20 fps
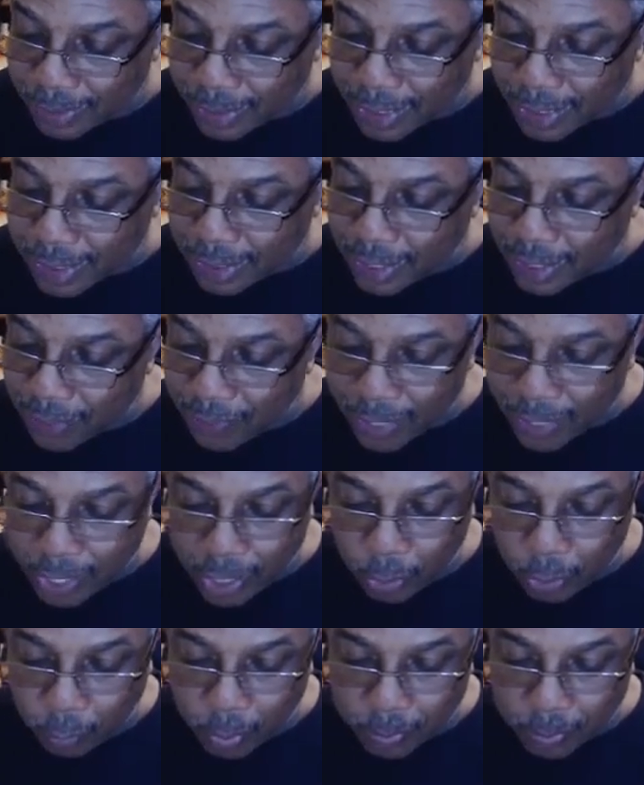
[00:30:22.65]
His left
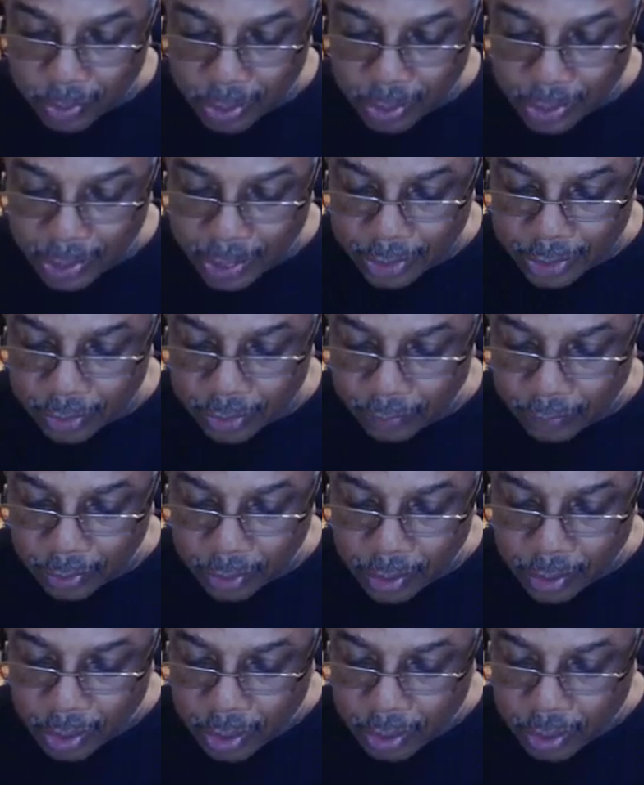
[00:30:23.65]
hand gripped the hand of
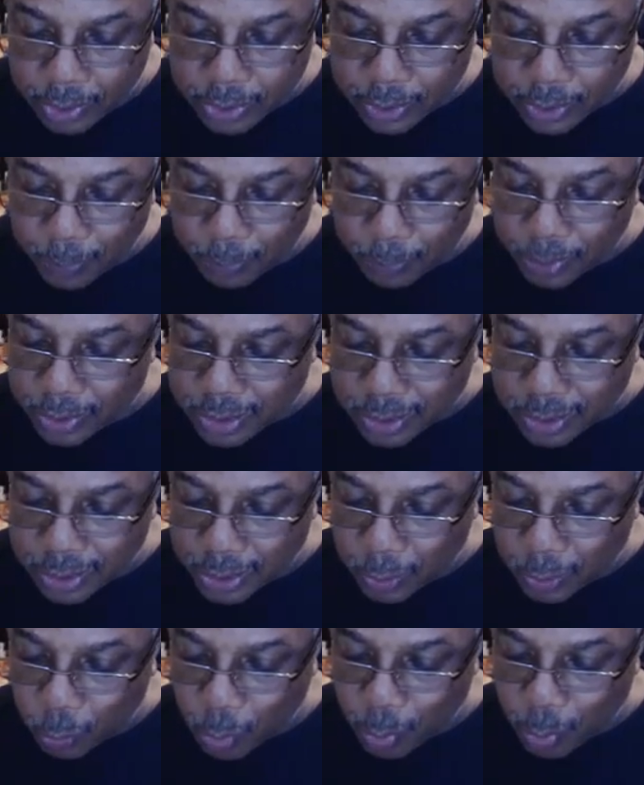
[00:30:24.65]
a
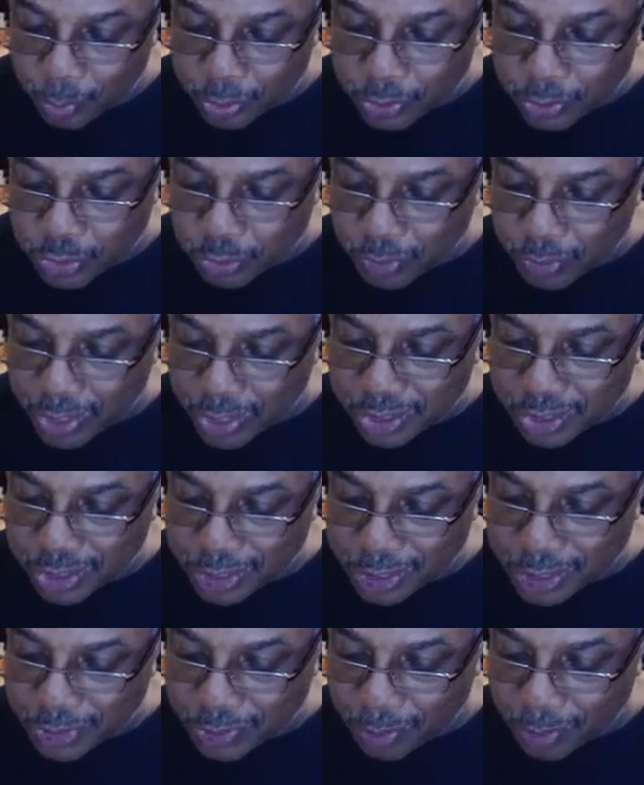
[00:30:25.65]
sepia-skinned woman in stretched
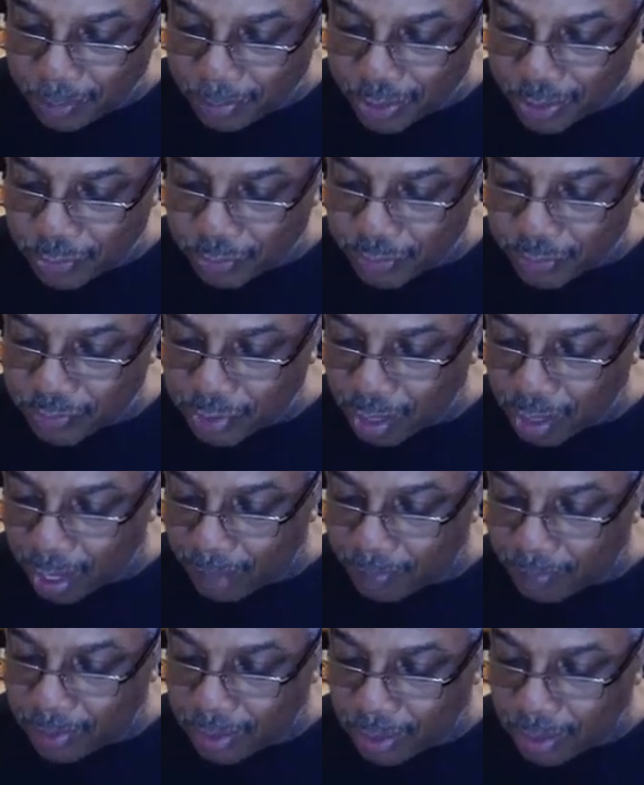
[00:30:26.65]
jeans and a midriff
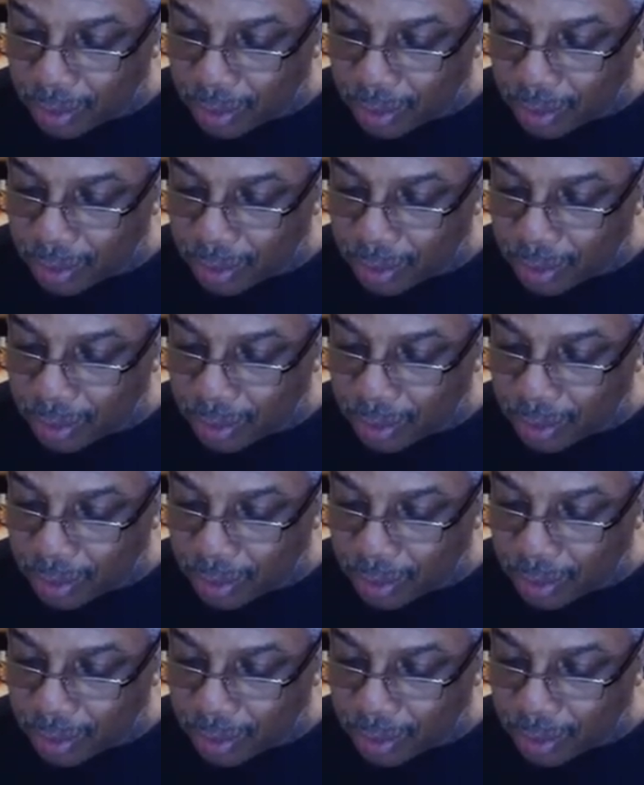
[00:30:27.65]
top,